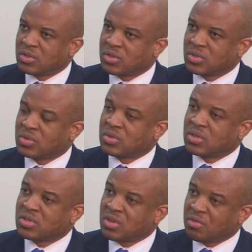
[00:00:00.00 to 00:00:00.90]
to
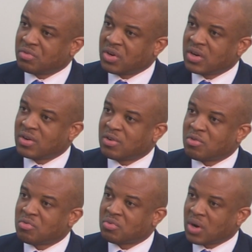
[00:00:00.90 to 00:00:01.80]
the sovereign
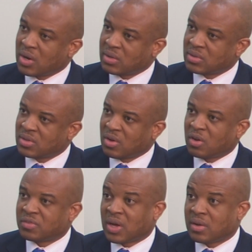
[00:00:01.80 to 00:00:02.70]
right
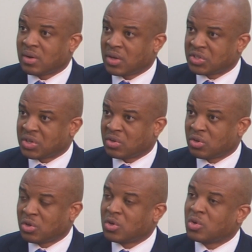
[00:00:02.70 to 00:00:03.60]
of that nation,